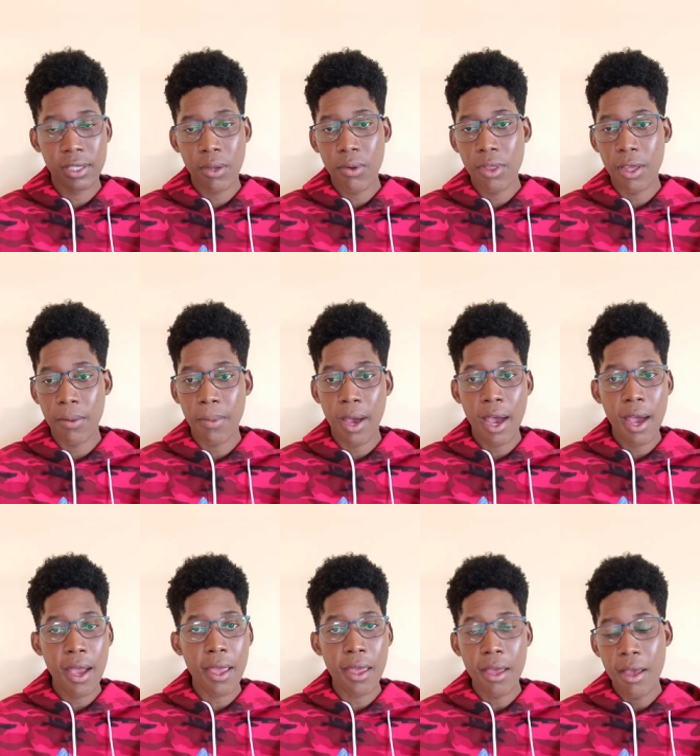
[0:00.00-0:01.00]
tell them
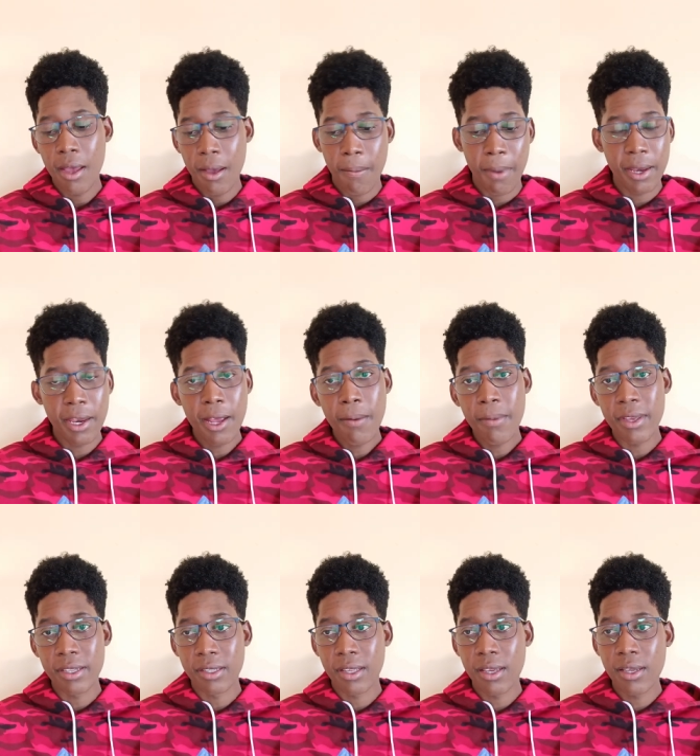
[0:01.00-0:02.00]
hi my name
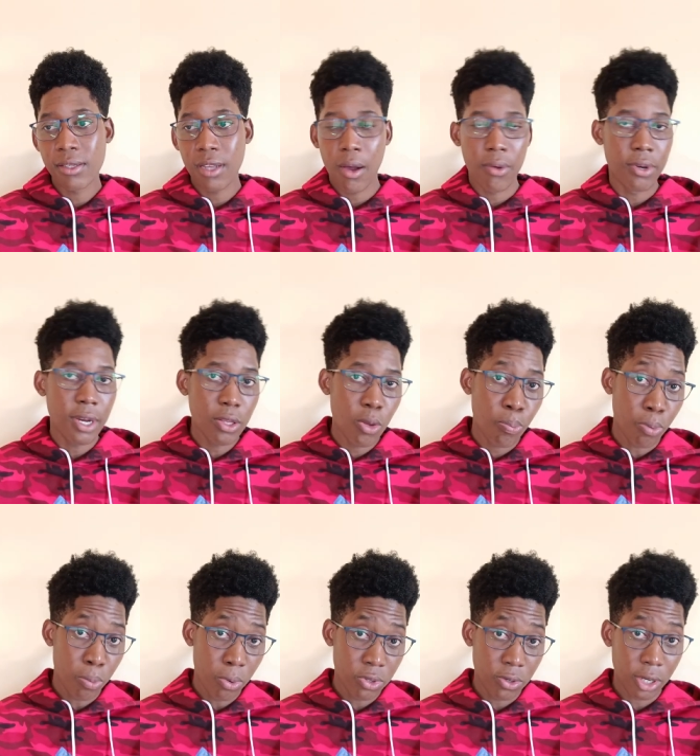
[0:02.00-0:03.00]
is this i would like to
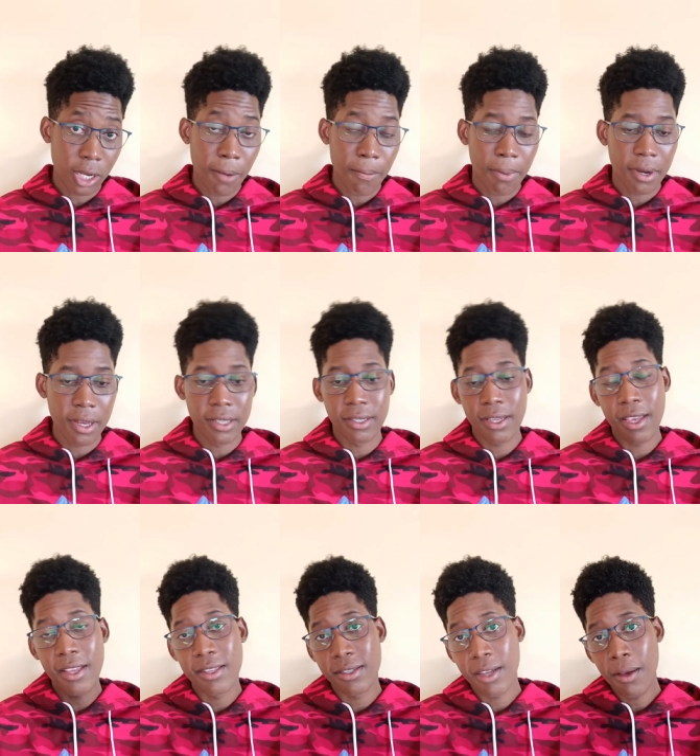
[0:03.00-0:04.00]
promote your company
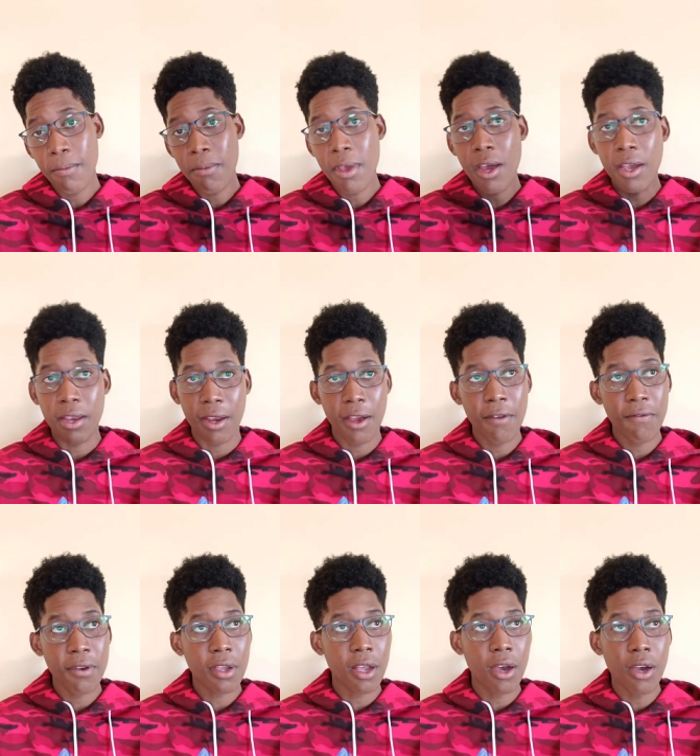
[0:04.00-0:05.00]
here in zambia in
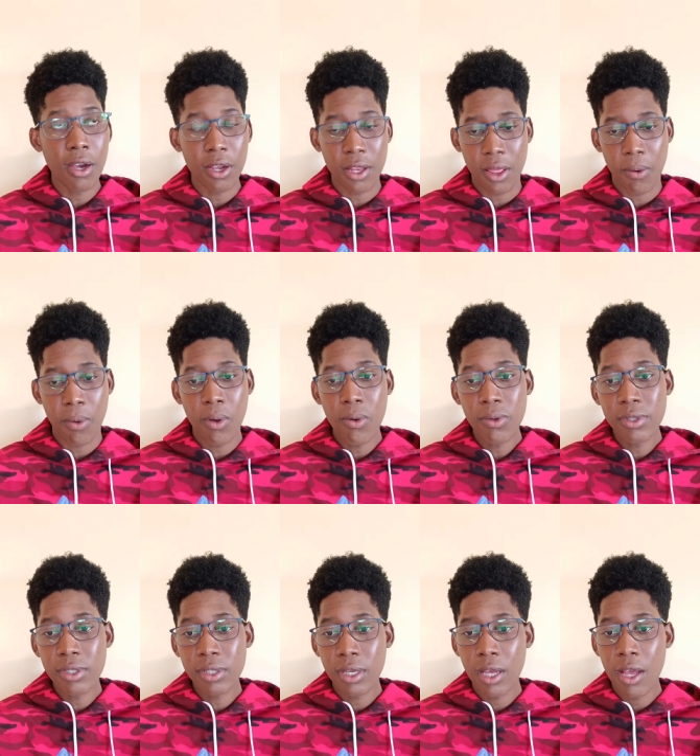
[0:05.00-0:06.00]
africa in the
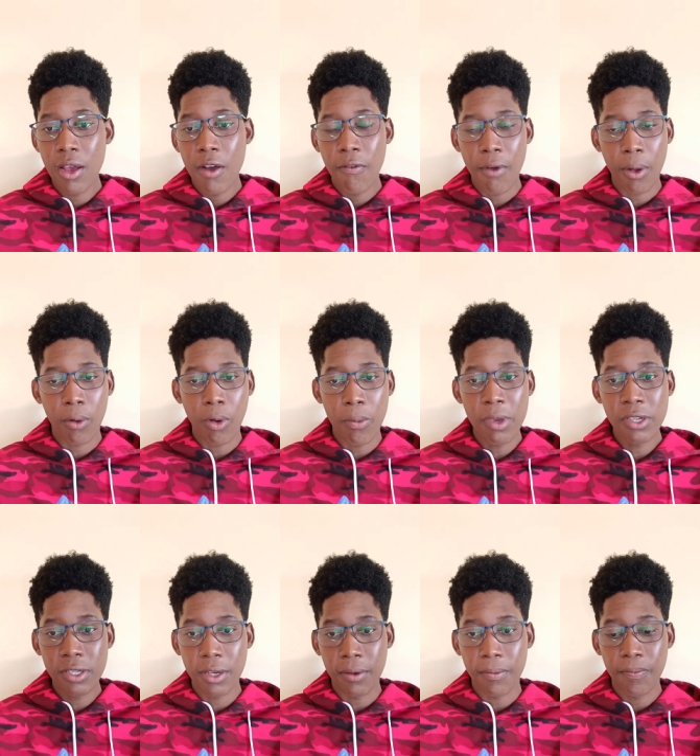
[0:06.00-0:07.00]
world for a
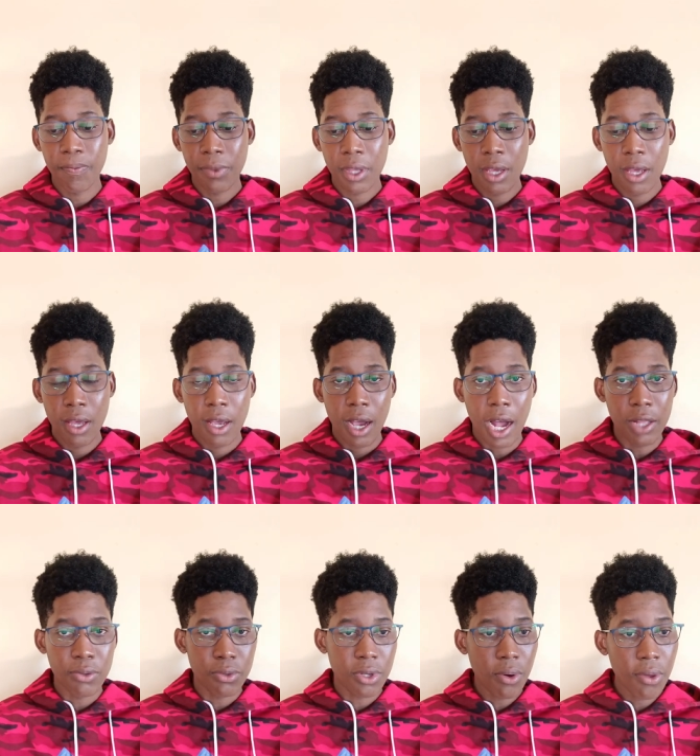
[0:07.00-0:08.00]
commission
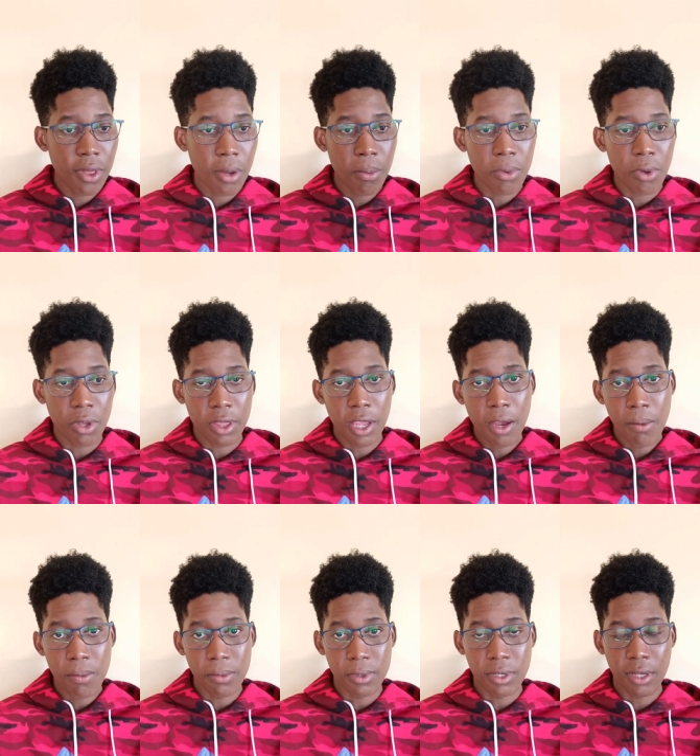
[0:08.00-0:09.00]
and you tell them your
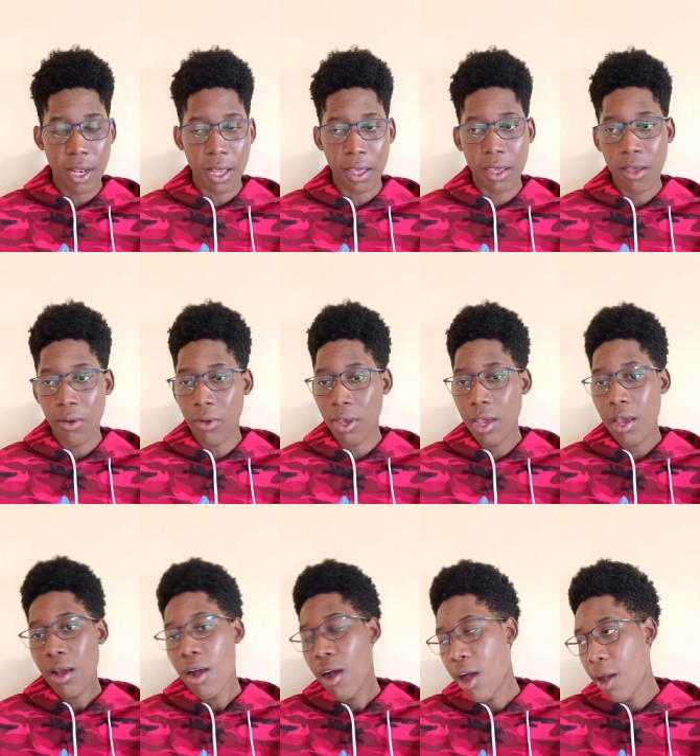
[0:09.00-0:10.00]
terms like
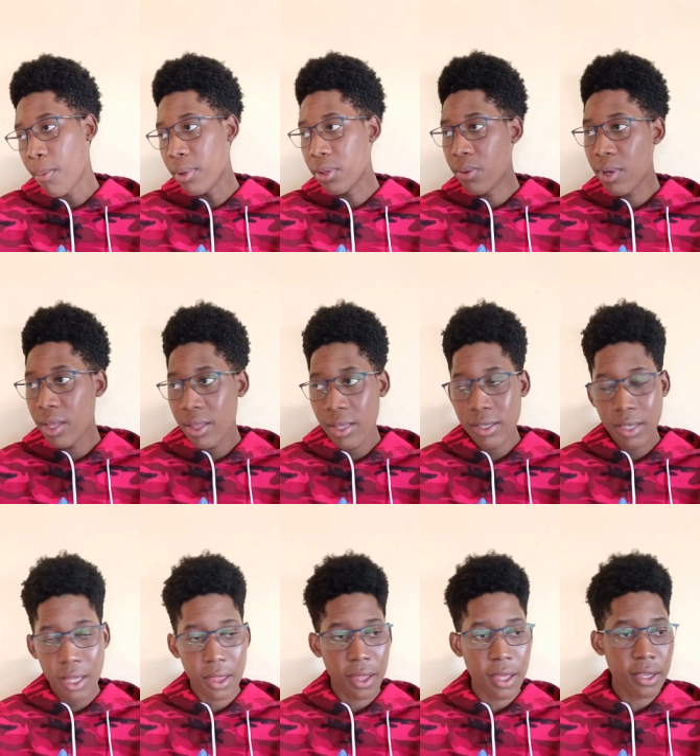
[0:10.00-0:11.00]
okay i'll be doing this
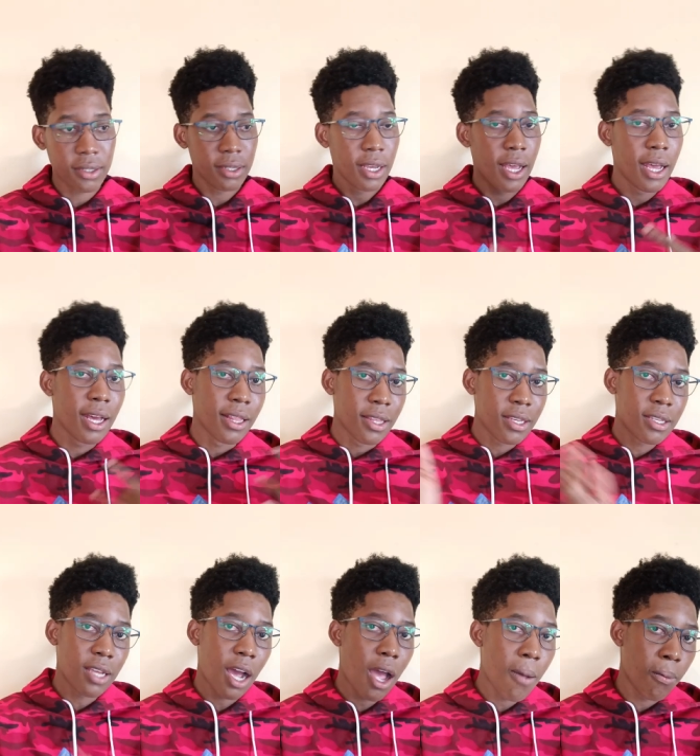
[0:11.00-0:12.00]
and this this
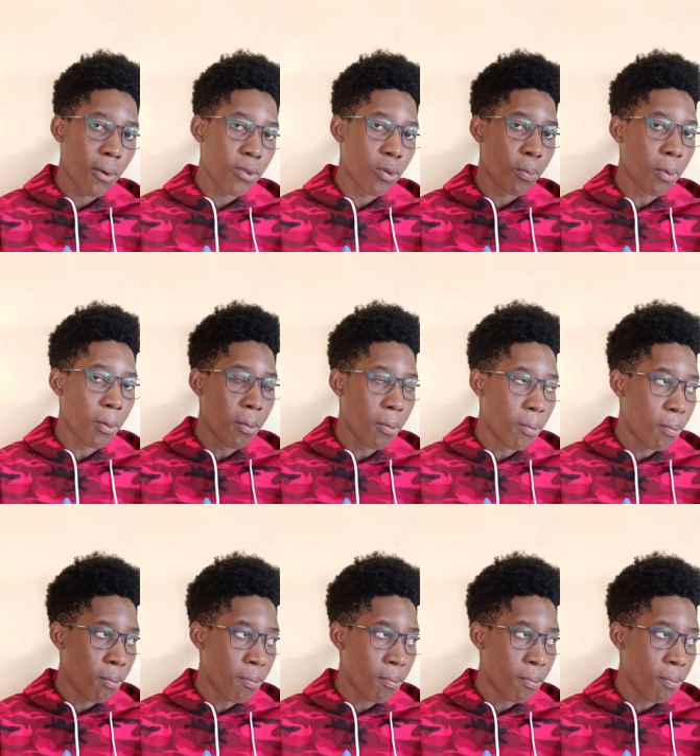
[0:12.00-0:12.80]
is how i'm going to pro